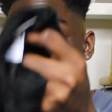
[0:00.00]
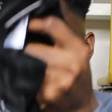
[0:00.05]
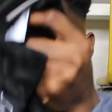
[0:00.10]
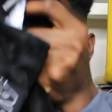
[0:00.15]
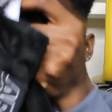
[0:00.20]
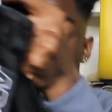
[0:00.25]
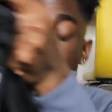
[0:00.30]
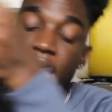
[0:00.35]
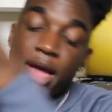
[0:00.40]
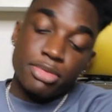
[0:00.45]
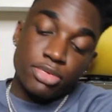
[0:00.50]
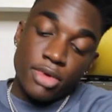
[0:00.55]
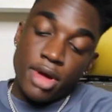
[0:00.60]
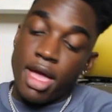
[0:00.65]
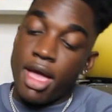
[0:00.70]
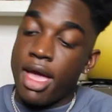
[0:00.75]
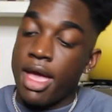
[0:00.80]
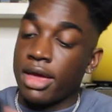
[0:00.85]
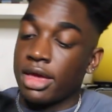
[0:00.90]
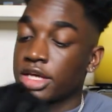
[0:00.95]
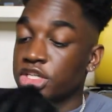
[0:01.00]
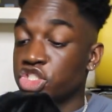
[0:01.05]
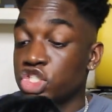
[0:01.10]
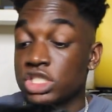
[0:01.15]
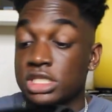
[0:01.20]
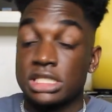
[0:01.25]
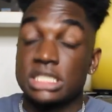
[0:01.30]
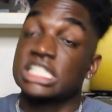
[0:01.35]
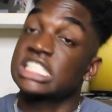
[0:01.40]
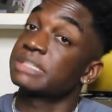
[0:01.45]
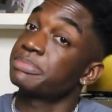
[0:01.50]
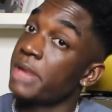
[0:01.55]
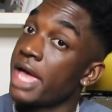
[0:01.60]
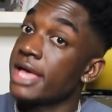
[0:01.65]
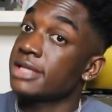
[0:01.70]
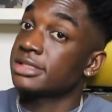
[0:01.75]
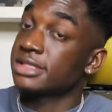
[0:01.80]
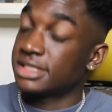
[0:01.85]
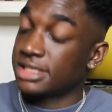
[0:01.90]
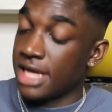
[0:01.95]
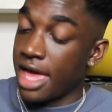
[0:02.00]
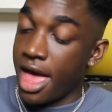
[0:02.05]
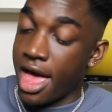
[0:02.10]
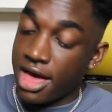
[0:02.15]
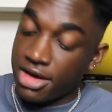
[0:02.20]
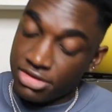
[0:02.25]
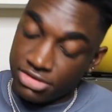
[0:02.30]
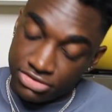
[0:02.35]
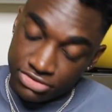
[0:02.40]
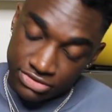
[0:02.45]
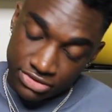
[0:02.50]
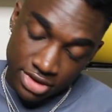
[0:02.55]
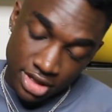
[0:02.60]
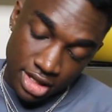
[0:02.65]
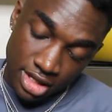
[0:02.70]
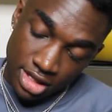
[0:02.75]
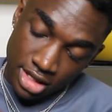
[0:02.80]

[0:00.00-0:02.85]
fabric, she's expensive.